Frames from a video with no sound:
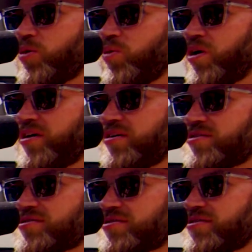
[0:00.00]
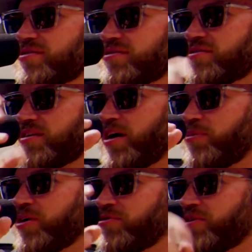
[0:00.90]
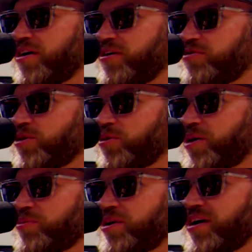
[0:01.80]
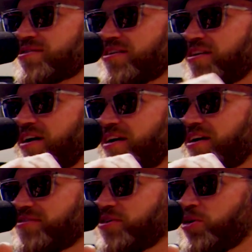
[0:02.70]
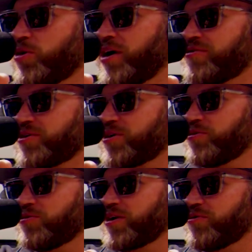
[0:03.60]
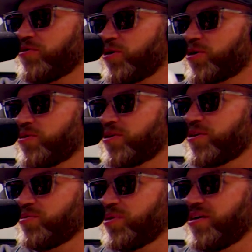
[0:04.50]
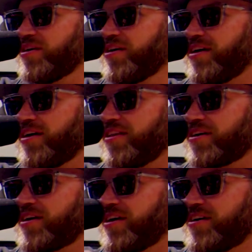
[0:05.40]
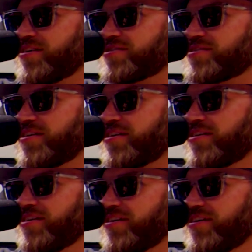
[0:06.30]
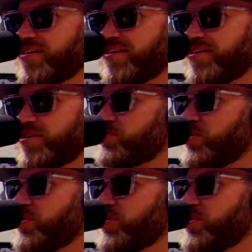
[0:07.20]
What is, I mean, if you don't mind me asking, like, you don't have to go get vulgar with it, but the kinkiest thing that's been